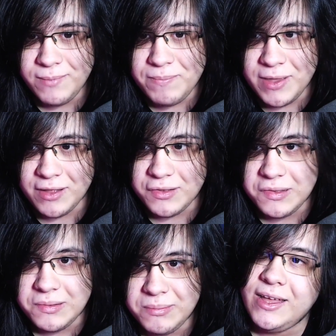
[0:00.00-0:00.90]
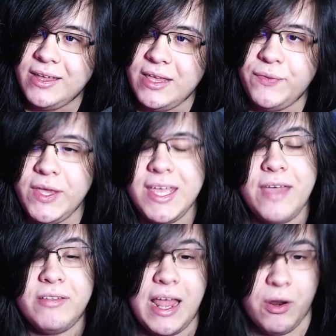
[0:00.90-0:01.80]
because if he
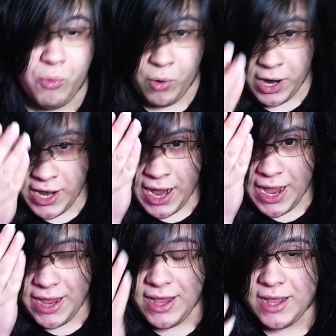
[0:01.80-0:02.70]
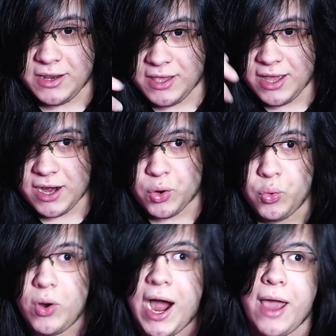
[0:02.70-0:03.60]
gave like one eye and he had a
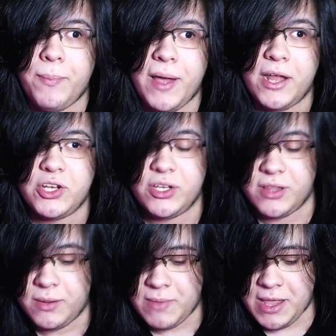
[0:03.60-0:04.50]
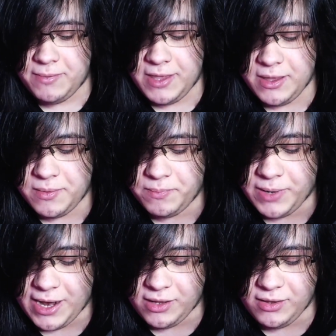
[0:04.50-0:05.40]
cool eye patch, then maybe.
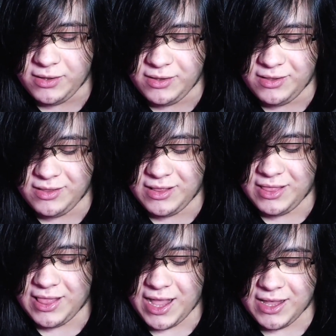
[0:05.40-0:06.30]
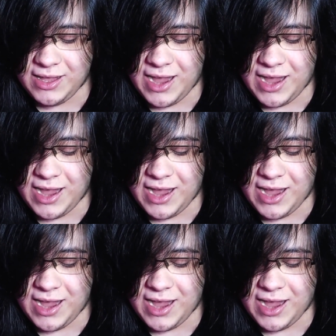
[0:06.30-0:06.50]
But I, like,